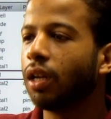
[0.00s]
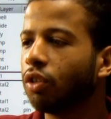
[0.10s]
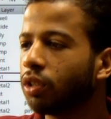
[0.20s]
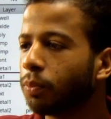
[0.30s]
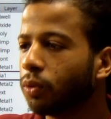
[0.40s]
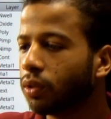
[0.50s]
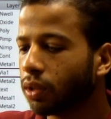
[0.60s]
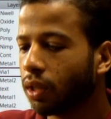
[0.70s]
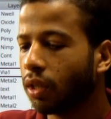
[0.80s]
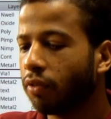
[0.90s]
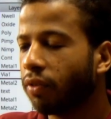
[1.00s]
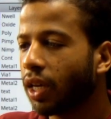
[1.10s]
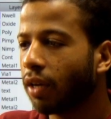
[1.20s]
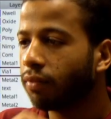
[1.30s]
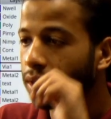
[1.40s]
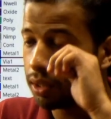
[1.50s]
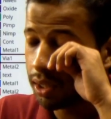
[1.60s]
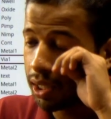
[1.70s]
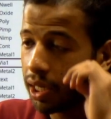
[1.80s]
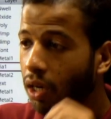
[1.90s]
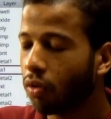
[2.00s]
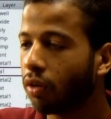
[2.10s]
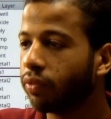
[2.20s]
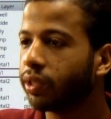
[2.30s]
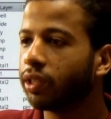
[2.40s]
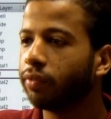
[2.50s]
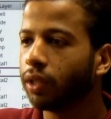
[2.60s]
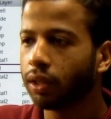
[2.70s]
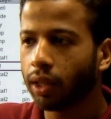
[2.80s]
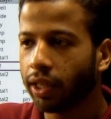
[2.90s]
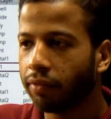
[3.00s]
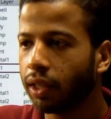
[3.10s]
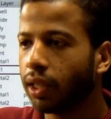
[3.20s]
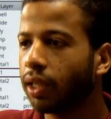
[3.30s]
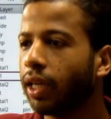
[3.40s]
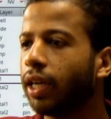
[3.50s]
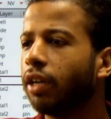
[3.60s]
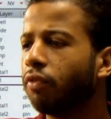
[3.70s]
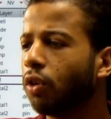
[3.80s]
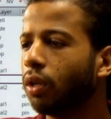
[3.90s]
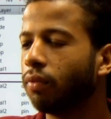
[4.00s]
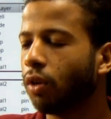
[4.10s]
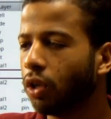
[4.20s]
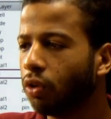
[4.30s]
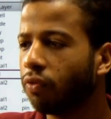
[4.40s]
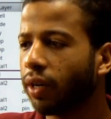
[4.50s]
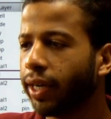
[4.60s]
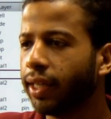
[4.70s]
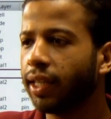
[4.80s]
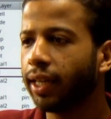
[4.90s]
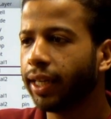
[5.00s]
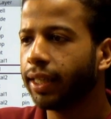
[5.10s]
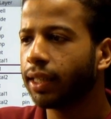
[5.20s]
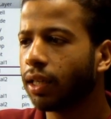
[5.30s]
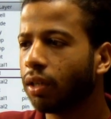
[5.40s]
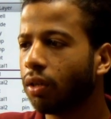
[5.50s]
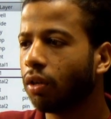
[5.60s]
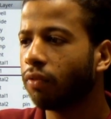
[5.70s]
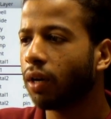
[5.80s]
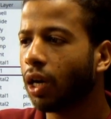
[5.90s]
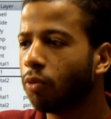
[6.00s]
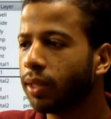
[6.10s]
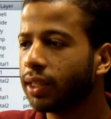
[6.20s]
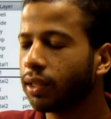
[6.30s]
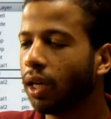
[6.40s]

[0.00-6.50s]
Now suppose we have the layout of this inverter, and I want to find the area of how much